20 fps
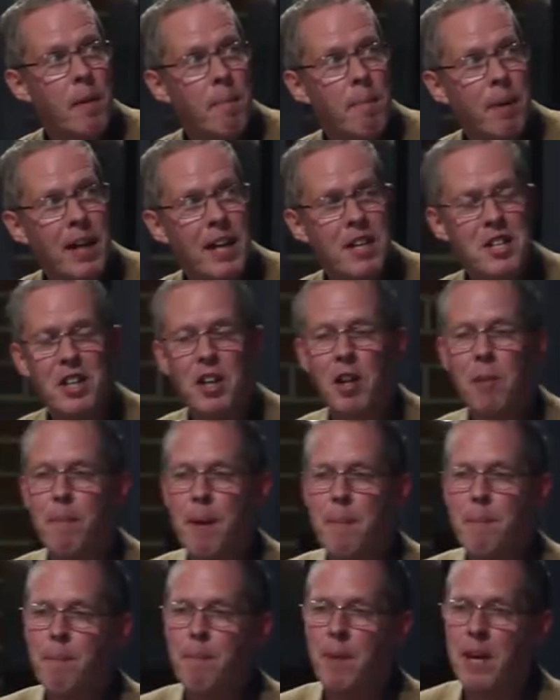Political
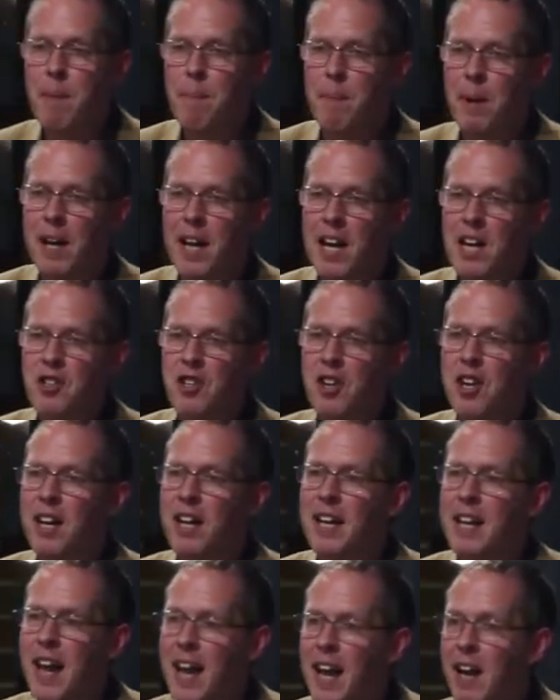manipulation,
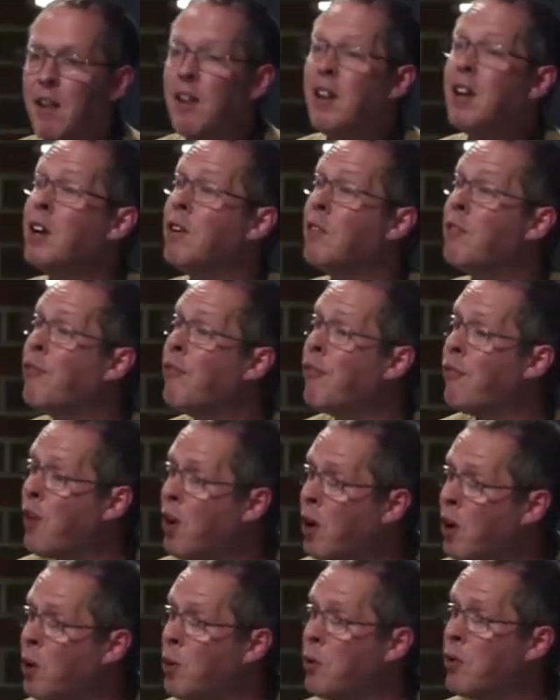again,
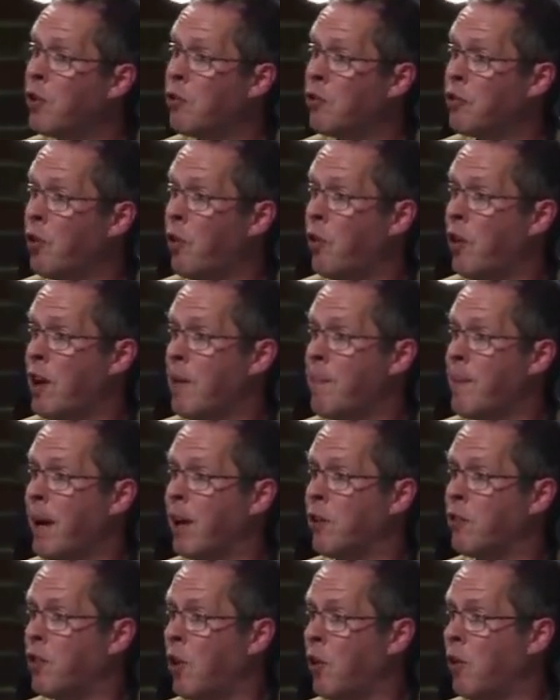follow the story
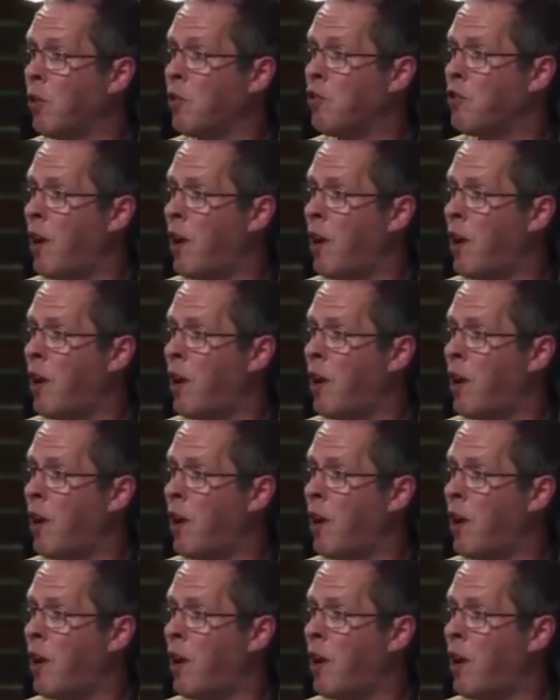about Donald